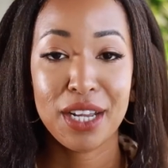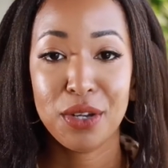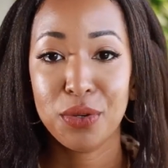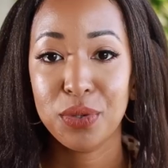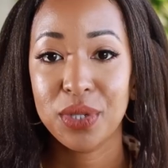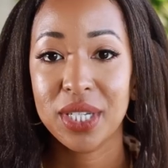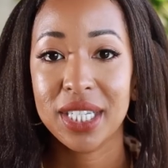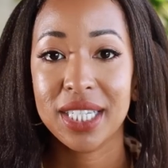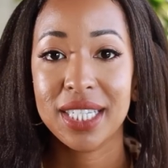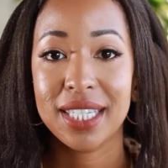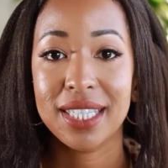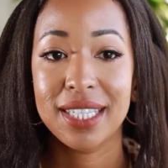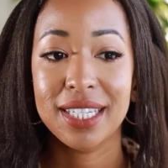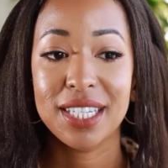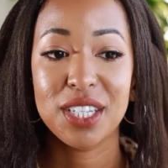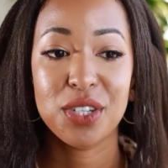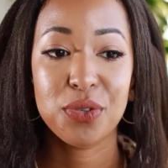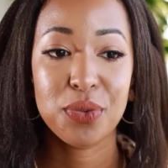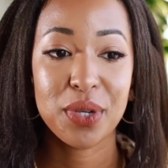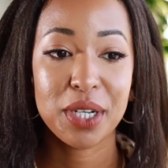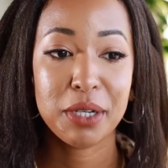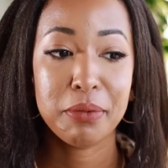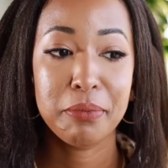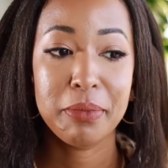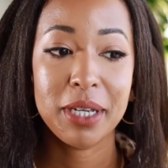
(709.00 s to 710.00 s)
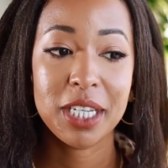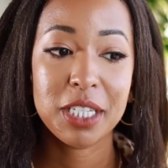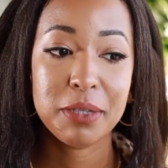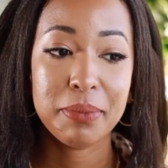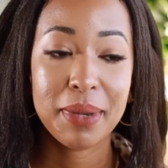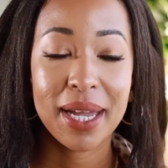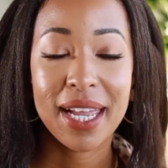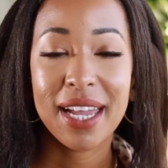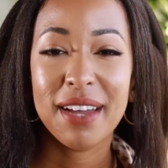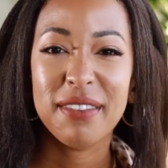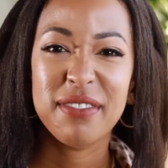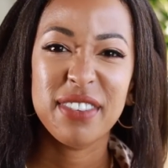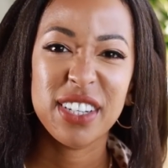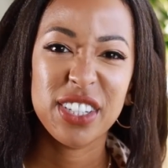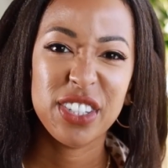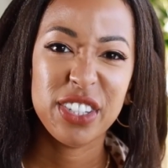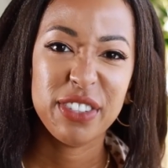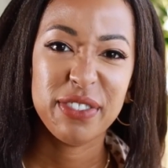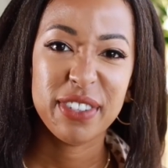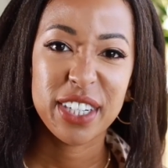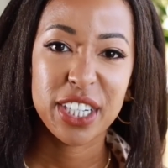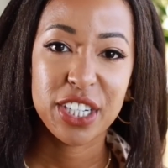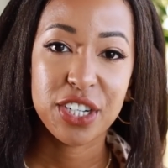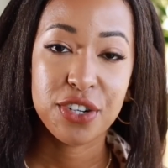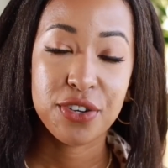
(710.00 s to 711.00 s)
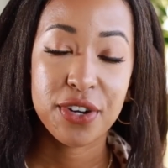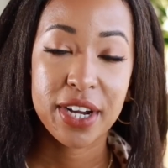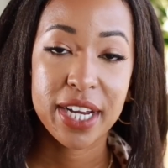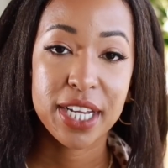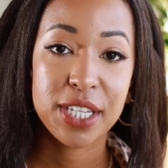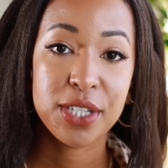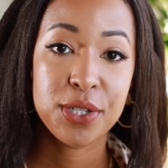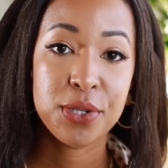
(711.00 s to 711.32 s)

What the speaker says: I noticed the sweat makes my hair very, very dry.